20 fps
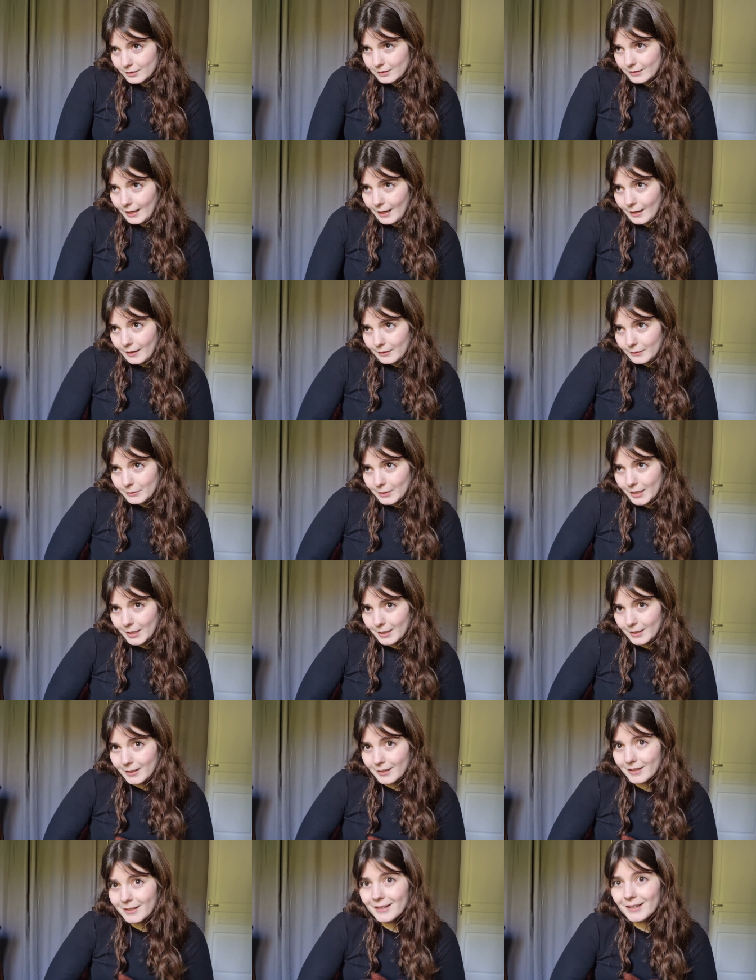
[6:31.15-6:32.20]
down
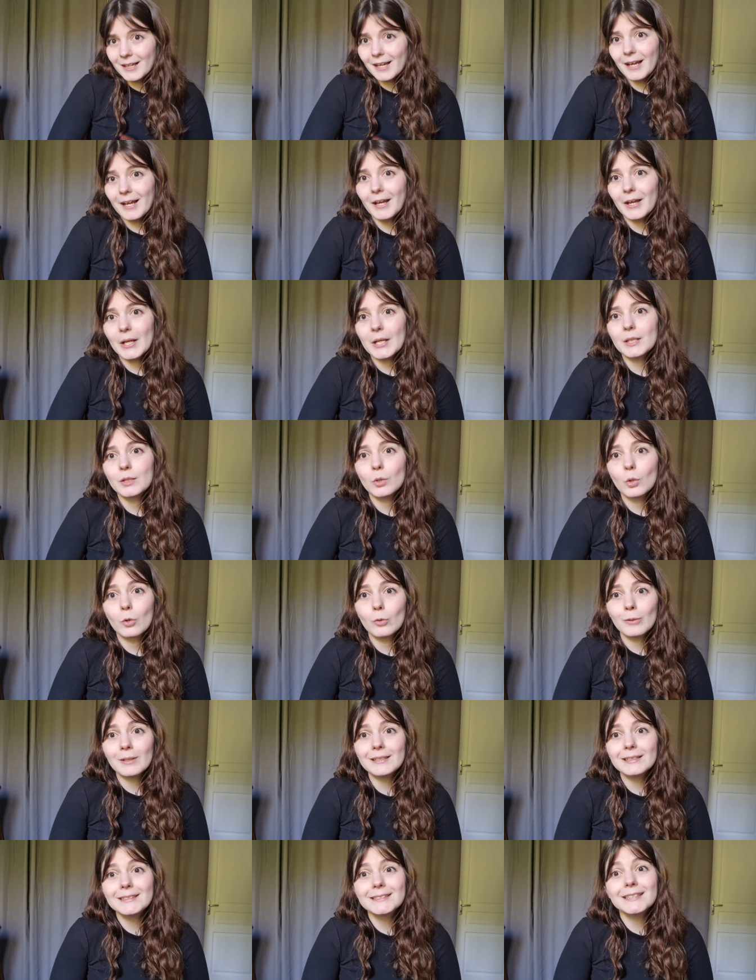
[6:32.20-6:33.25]
in
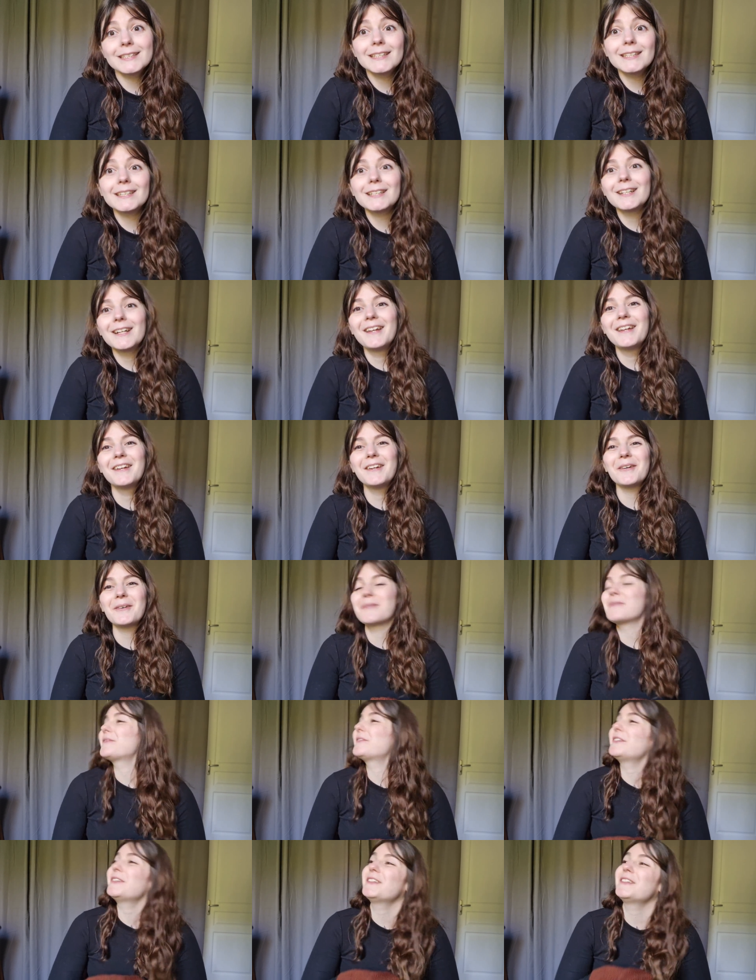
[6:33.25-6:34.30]
quality
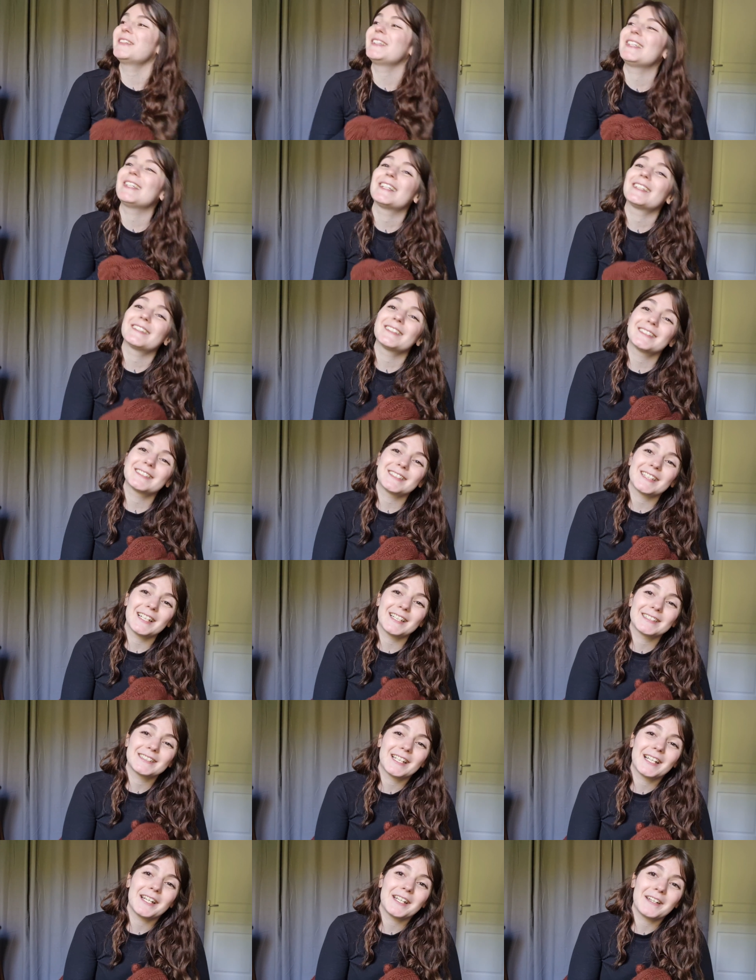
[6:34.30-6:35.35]
over the years,
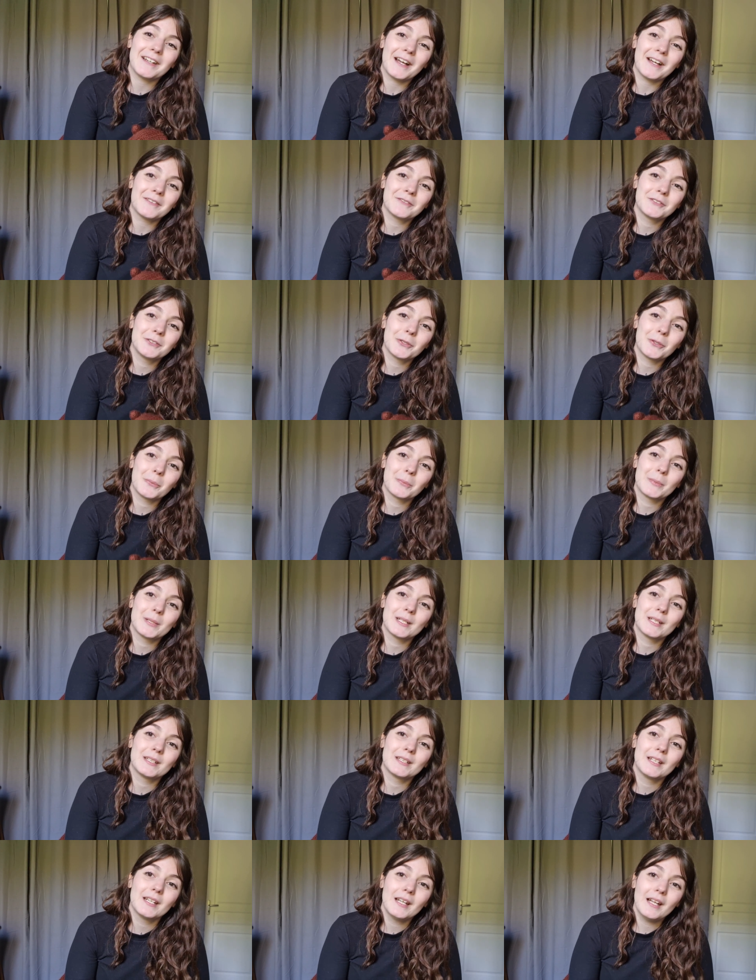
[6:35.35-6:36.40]
as I have not
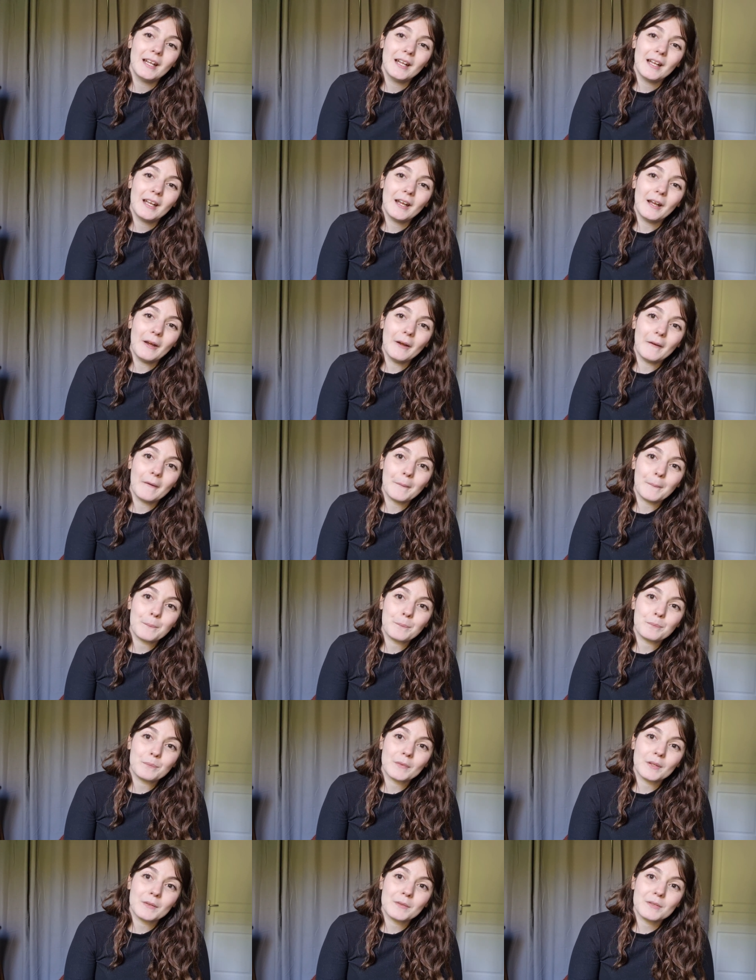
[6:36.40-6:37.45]
been
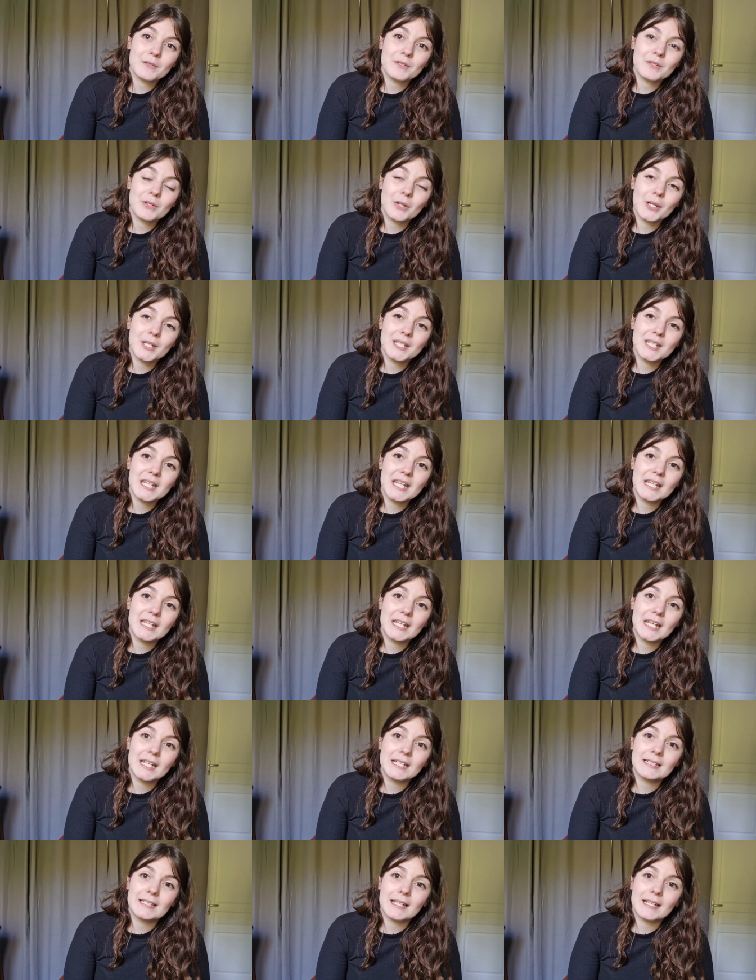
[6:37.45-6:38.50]
studying
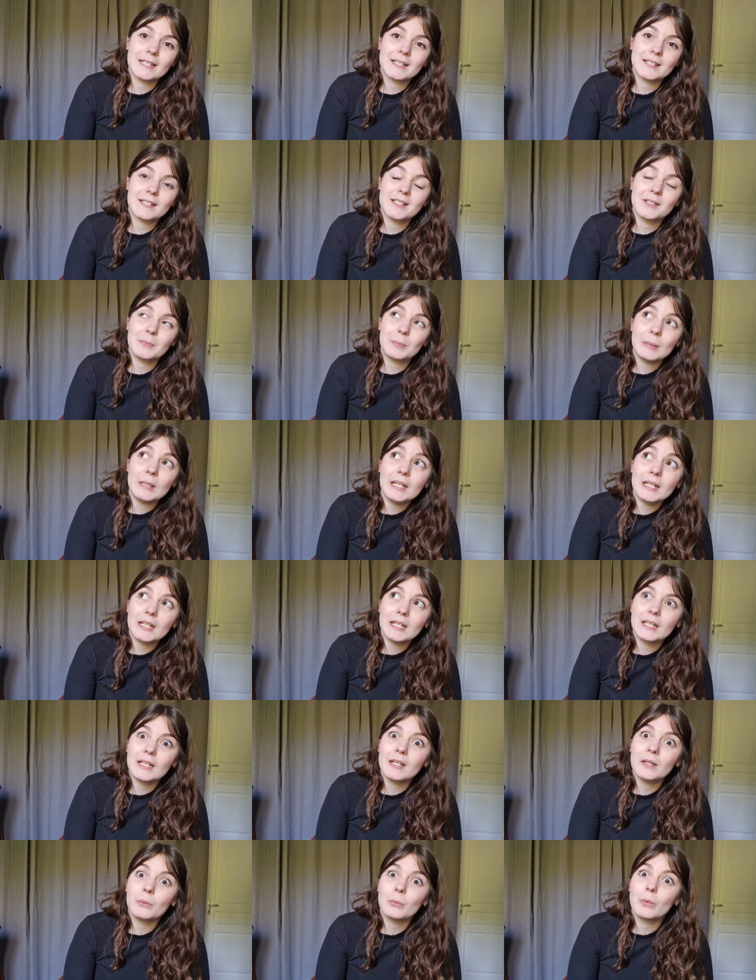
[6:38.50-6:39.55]
it and
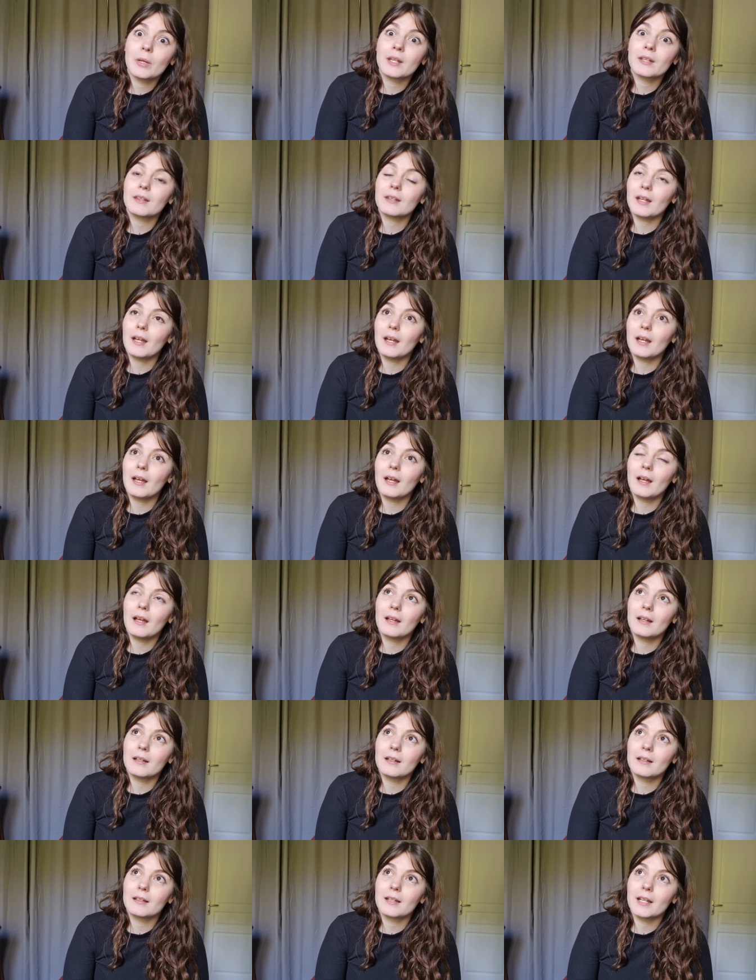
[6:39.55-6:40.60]
speaking it with
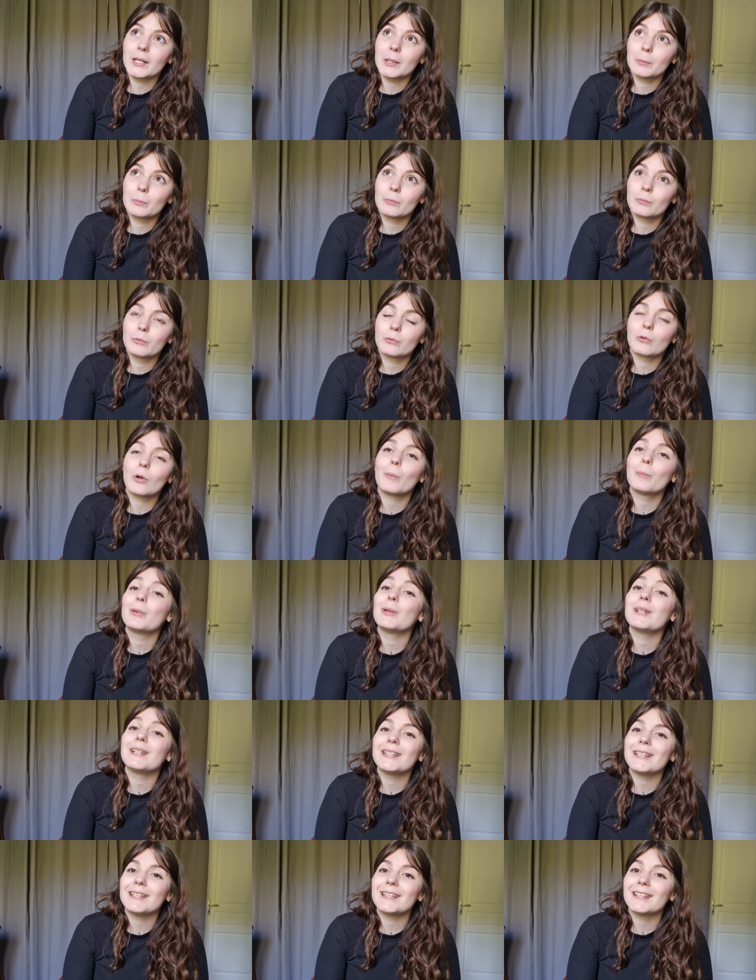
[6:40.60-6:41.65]
like
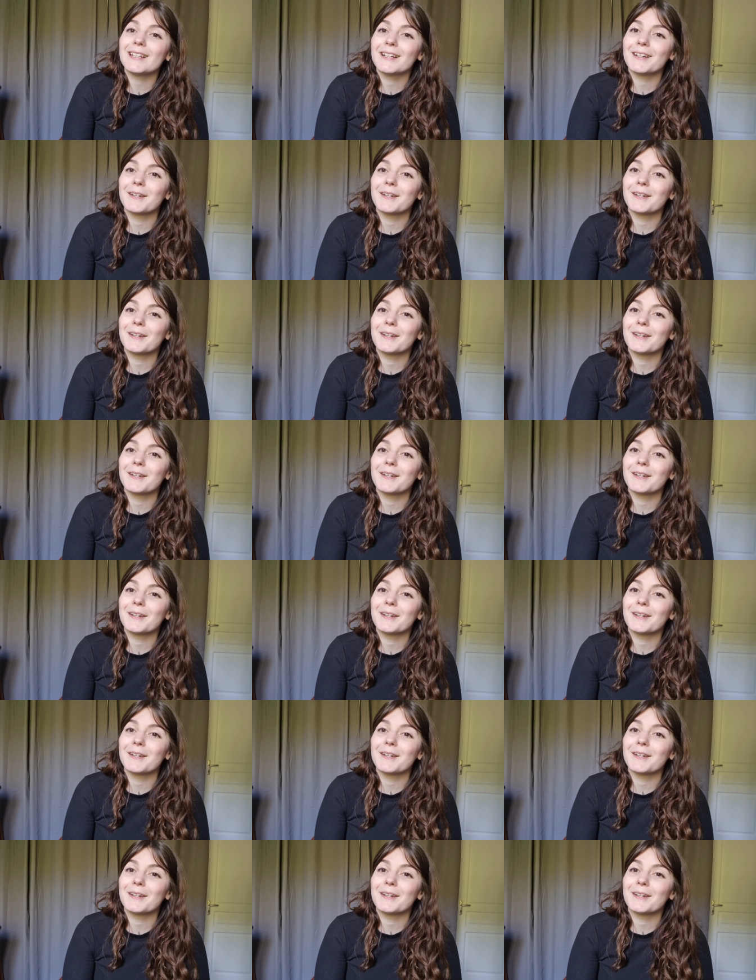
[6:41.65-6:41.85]
properly